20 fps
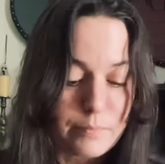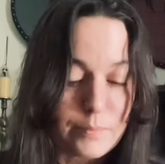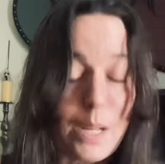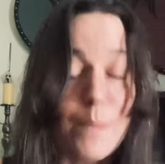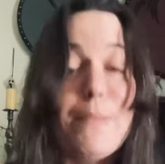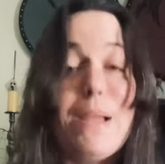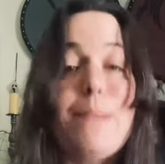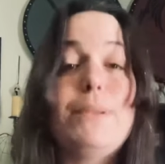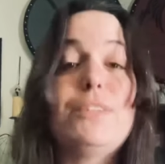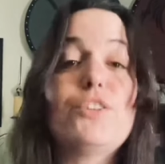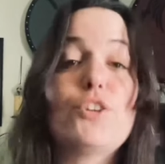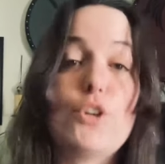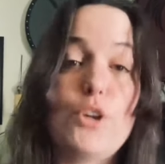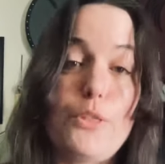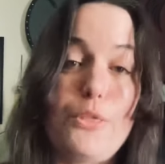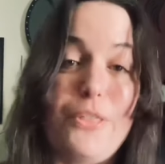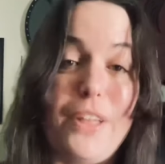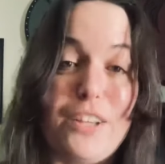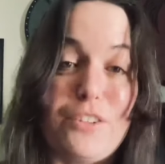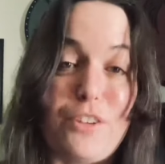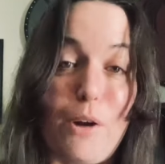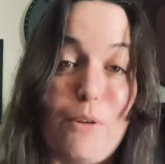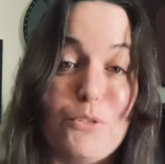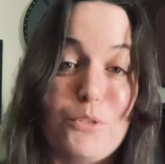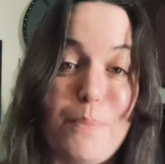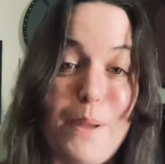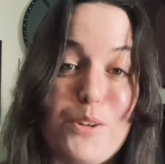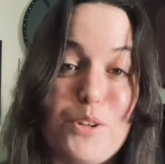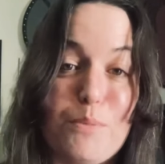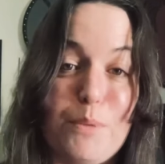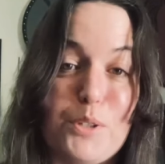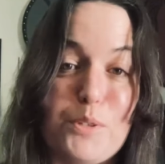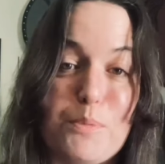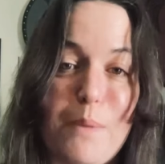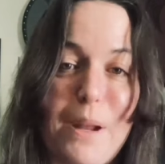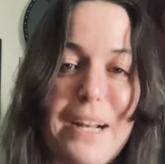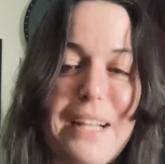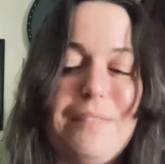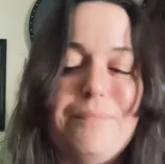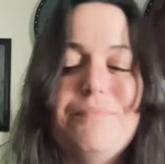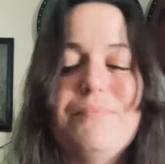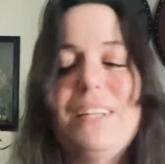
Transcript: Maybe it's a good thing so I don't spend too much money.